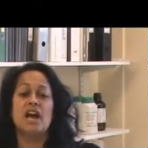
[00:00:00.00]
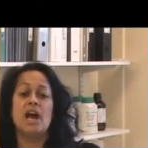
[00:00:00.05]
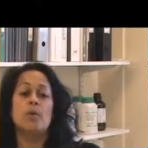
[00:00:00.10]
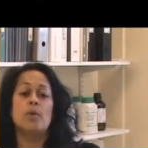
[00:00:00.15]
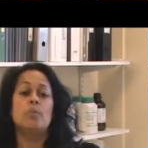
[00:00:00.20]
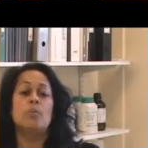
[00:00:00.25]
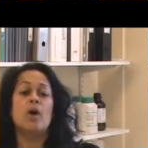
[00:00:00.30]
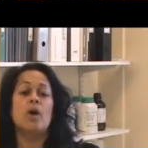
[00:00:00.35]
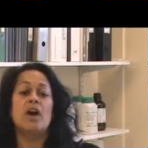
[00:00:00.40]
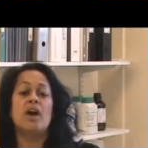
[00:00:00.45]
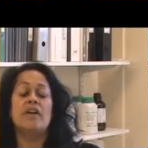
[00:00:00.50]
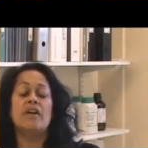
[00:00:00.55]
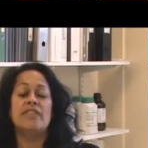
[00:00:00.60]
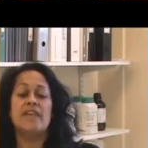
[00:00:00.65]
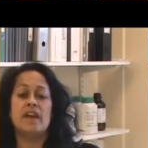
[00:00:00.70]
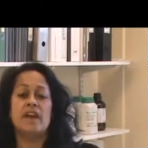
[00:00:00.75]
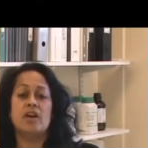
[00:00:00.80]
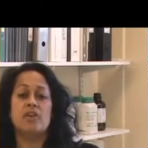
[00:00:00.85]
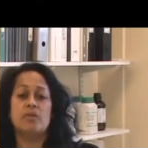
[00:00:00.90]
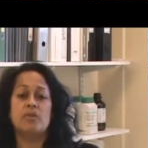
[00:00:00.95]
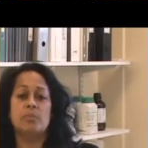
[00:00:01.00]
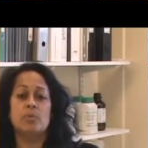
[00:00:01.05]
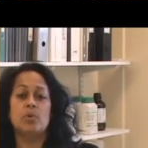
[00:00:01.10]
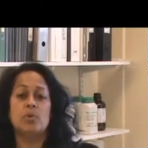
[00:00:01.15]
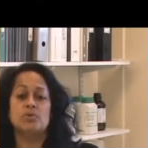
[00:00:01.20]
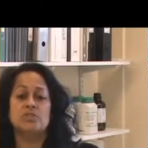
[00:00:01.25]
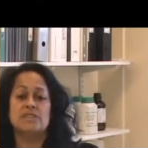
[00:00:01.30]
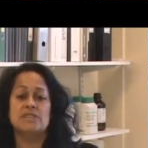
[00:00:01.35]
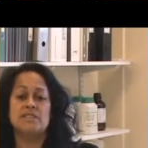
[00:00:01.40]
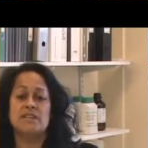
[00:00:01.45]
and why they are
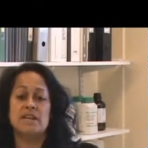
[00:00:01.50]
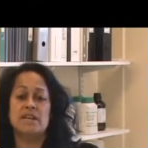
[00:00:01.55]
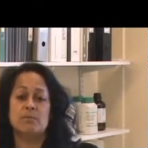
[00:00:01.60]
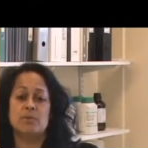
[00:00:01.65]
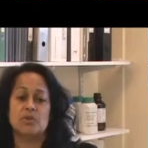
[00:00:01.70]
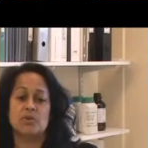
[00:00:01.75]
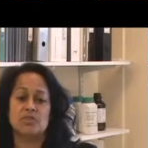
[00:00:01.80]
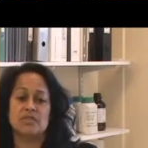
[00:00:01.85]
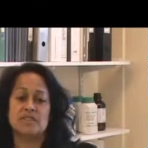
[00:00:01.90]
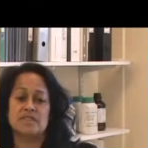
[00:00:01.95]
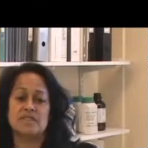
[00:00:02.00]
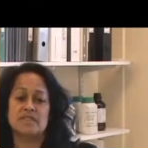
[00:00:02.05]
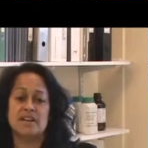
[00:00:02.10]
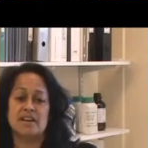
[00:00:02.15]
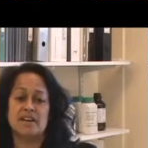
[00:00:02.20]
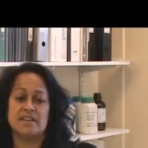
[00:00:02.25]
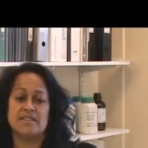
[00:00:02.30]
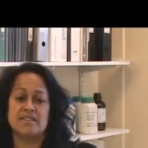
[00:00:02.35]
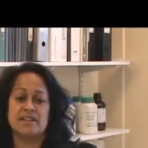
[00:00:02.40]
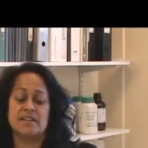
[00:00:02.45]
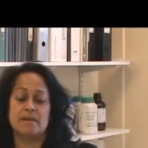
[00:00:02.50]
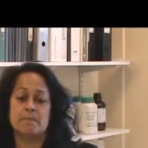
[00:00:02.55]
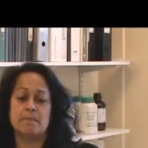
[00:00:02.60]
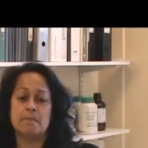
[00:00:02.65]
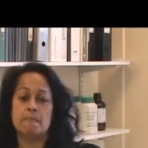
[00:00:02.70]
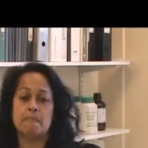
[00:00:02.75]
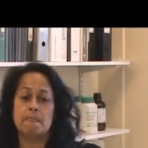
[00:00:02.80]
important in modern society.